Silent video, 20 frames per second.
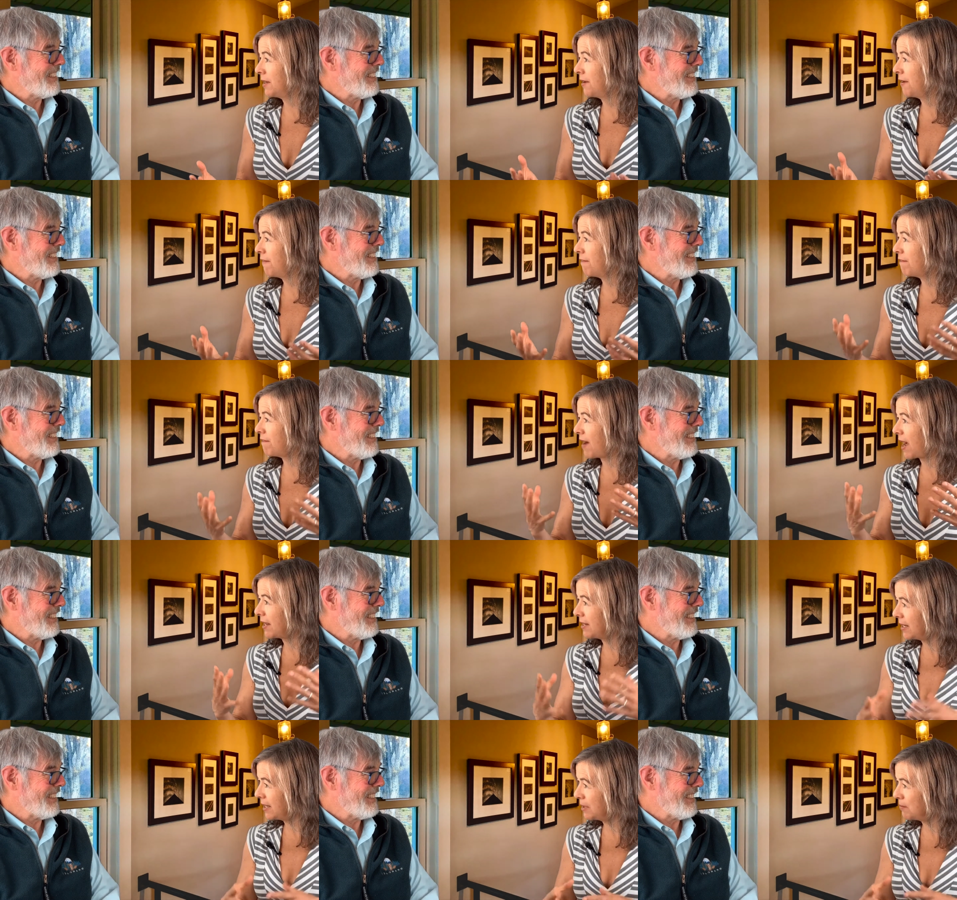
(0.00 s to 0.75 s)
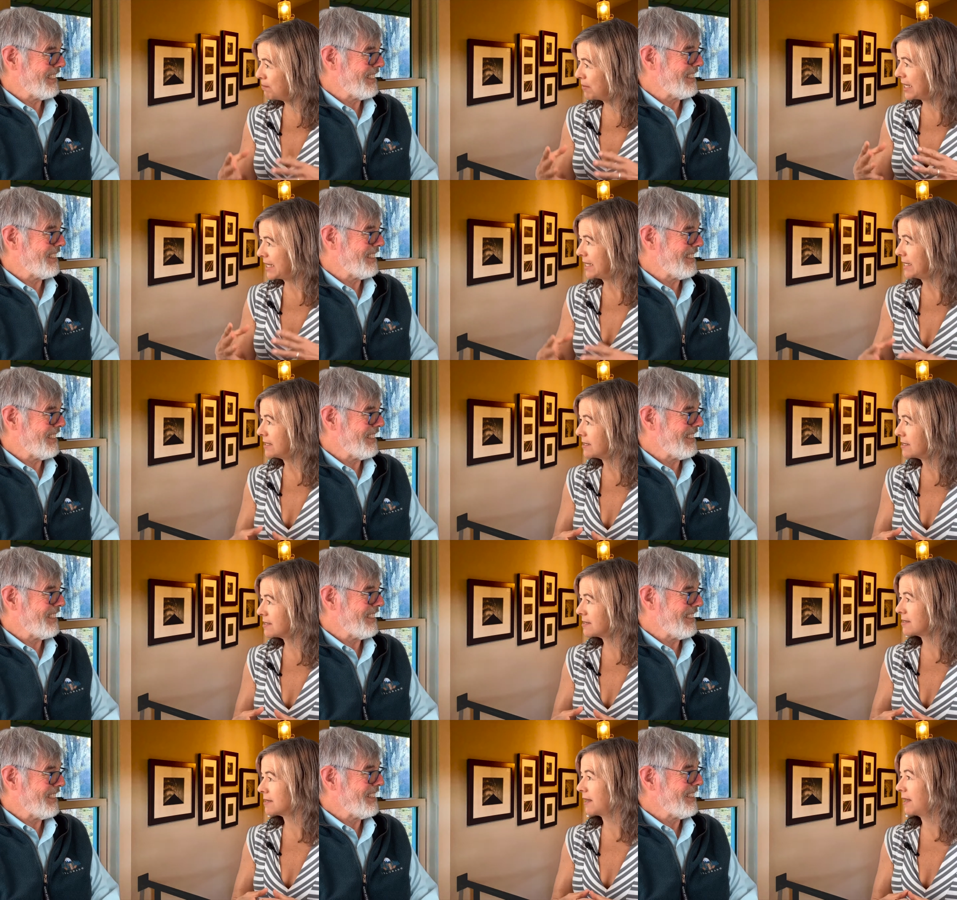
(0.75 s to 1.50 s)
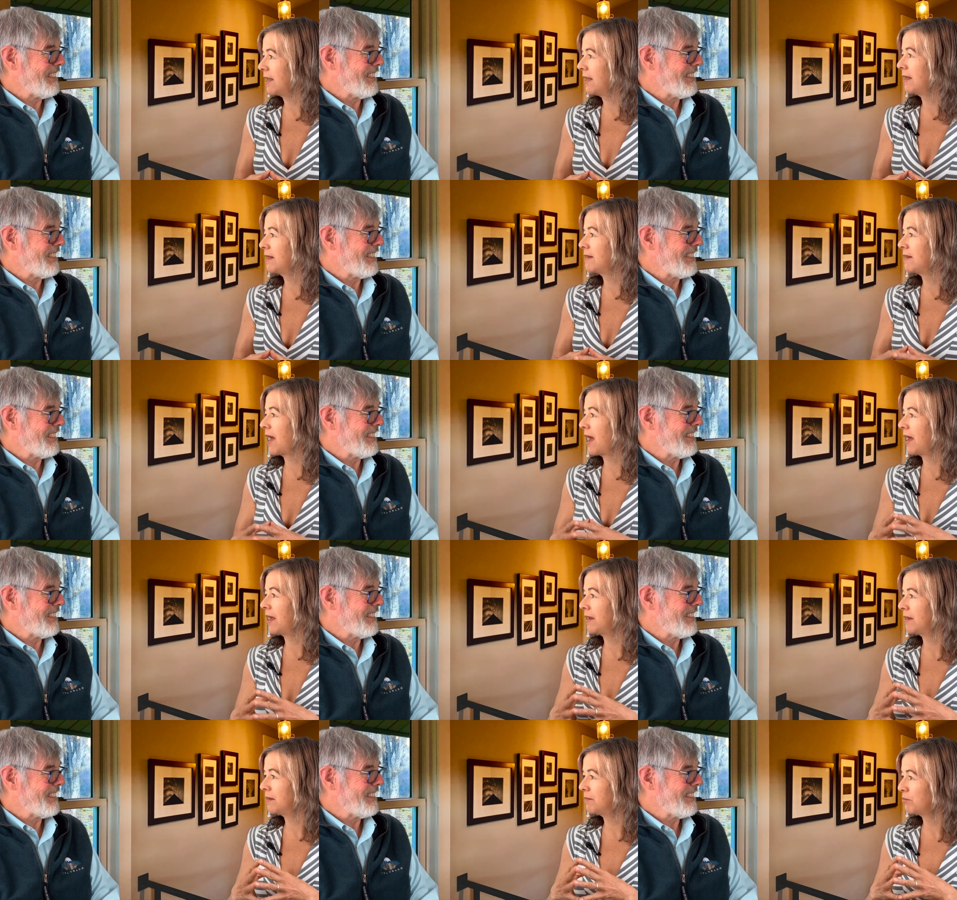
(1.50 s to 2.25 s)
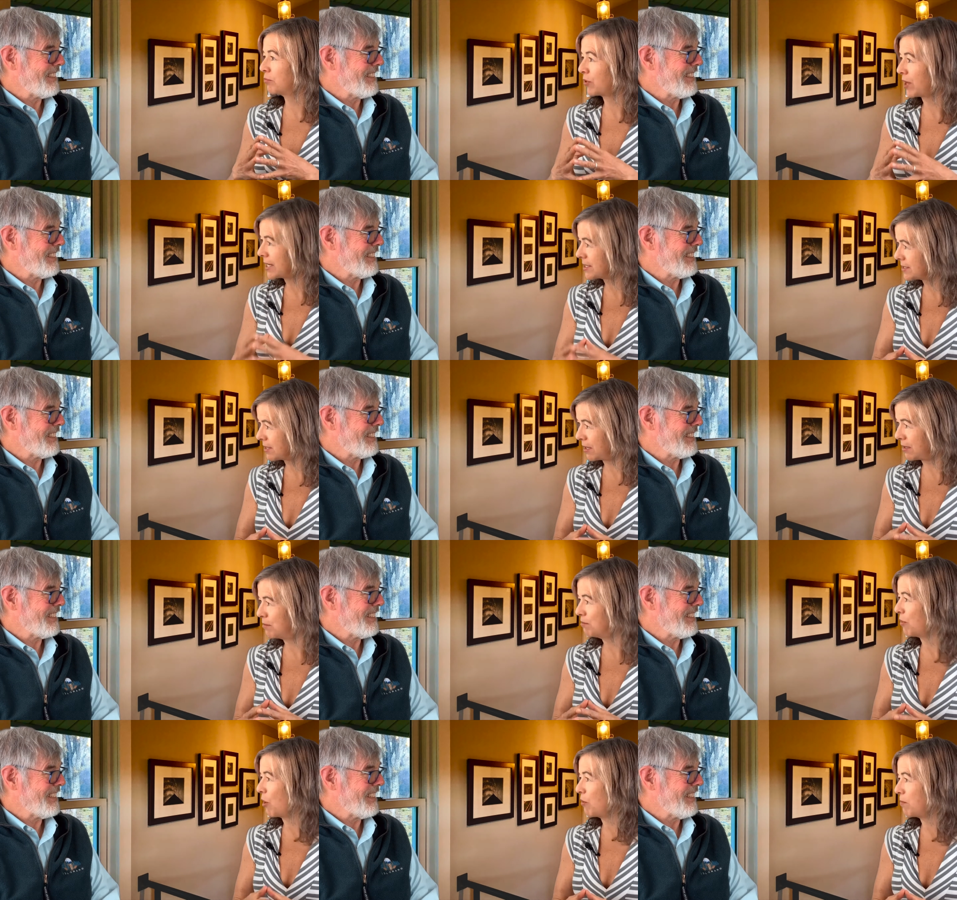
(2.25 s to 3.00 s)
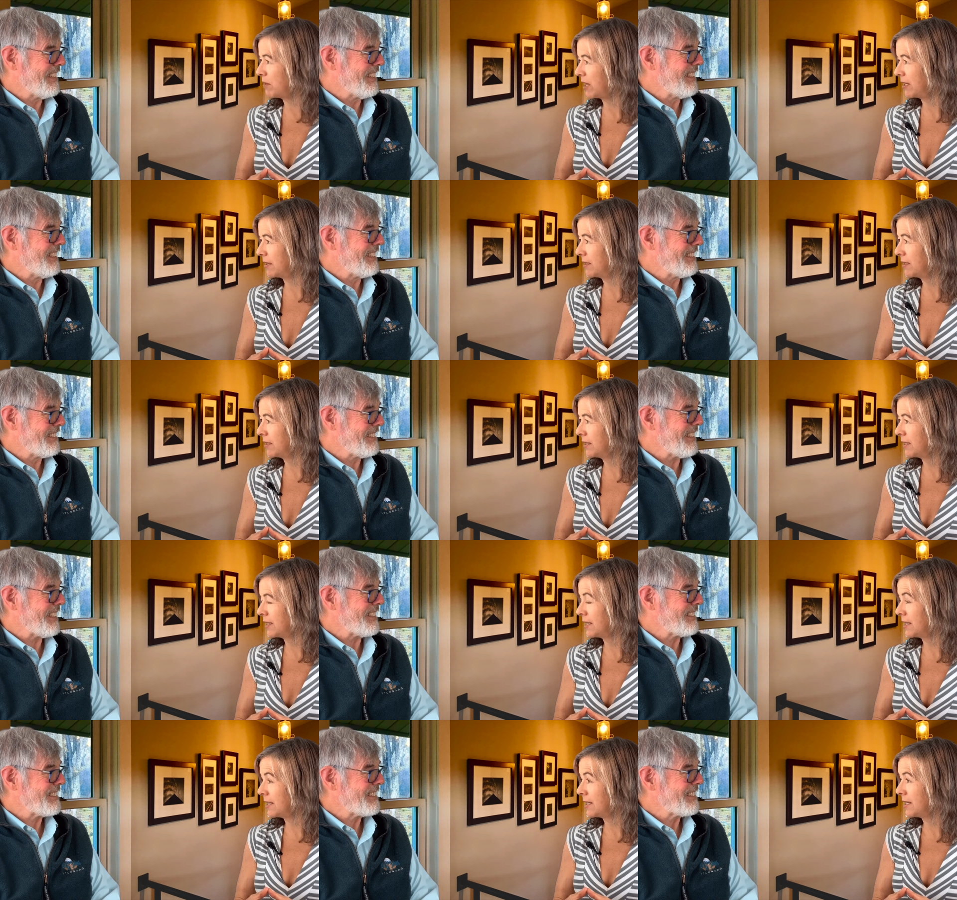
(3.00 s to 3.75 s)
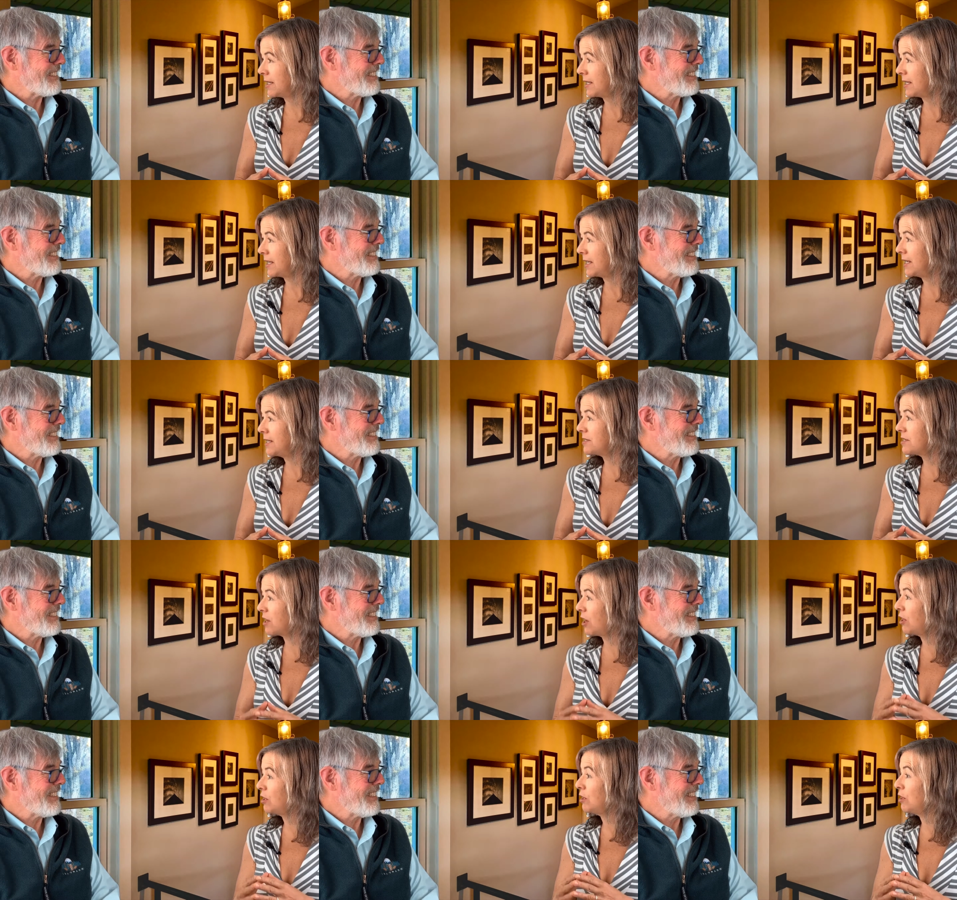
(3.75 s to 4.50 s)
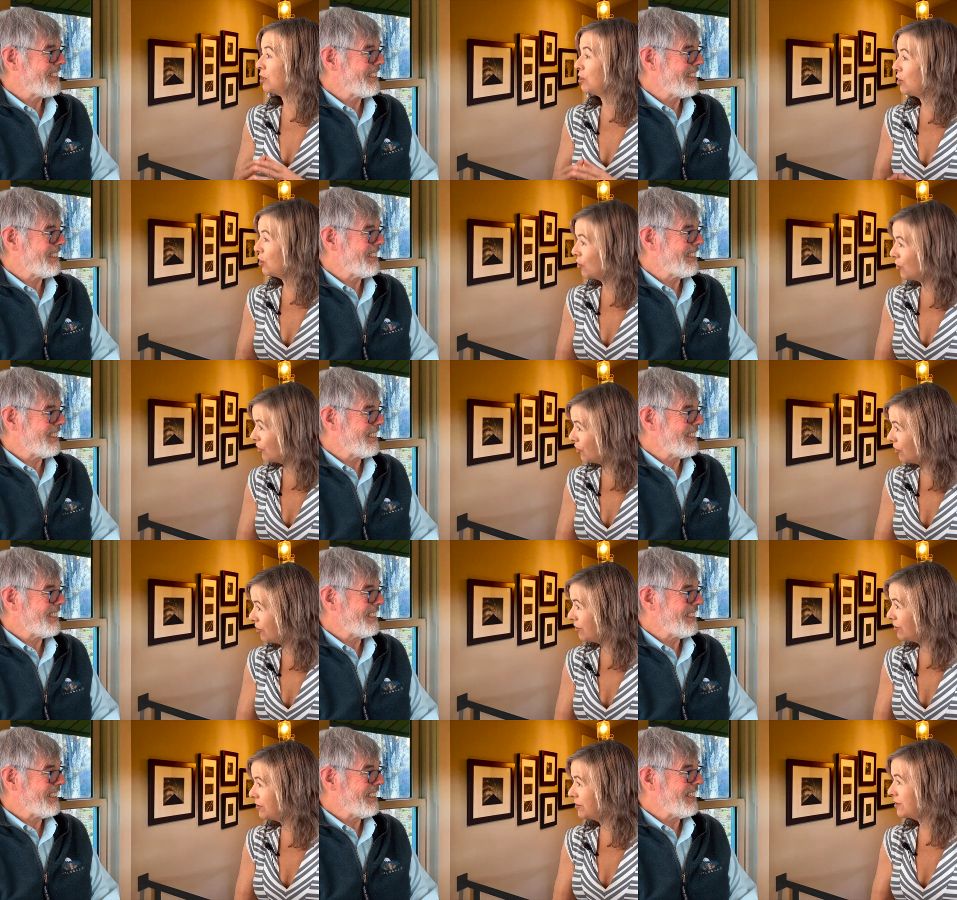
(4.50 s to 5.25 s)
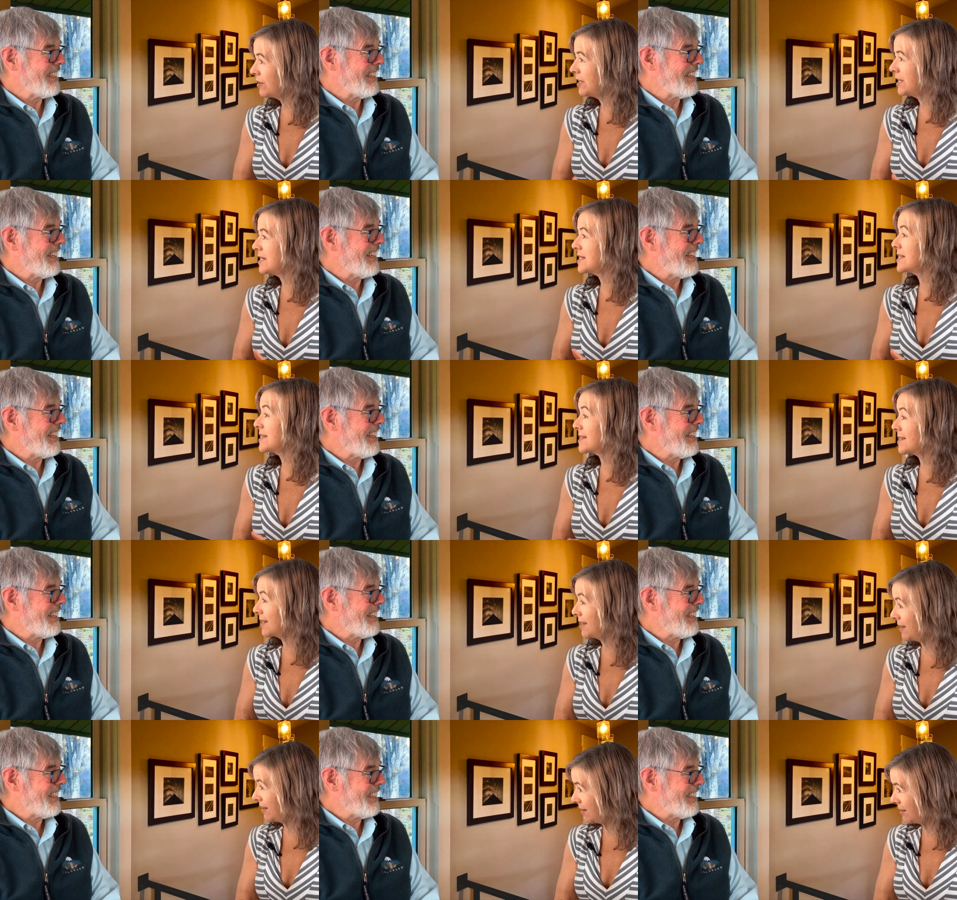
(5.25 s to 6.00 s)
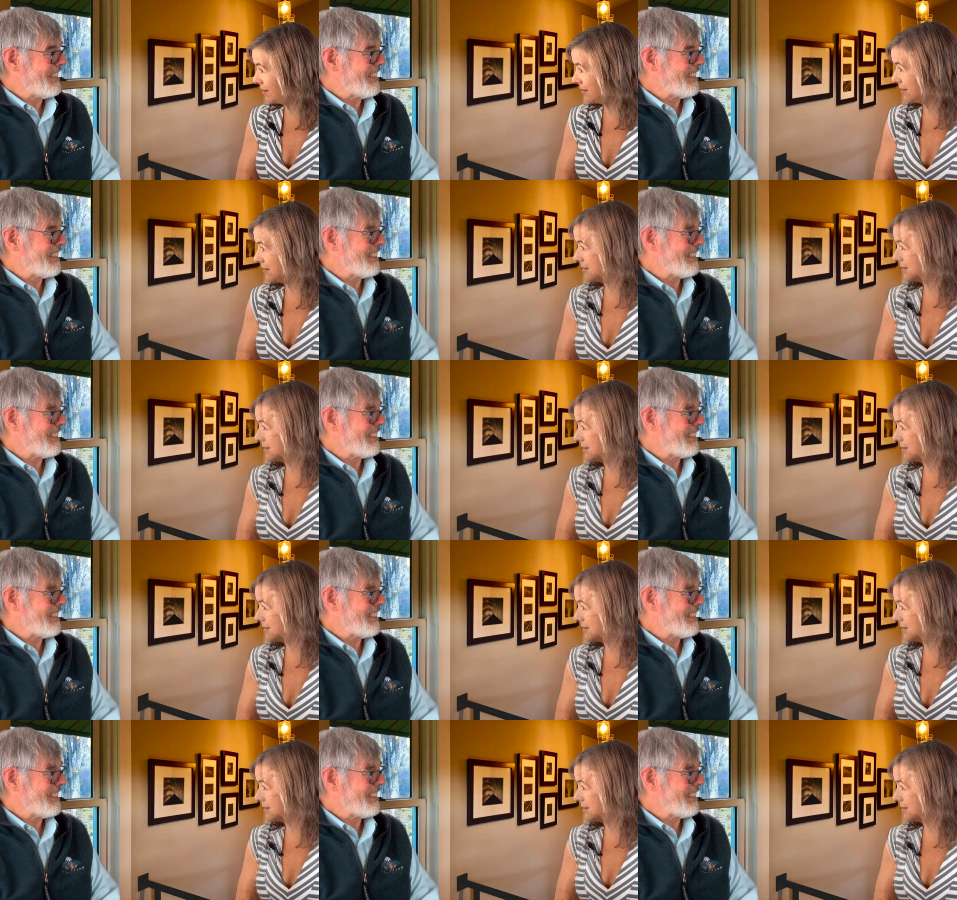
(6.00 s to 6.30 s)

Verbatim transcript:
Speaker 1: finding peace in that present moment is a learned skill.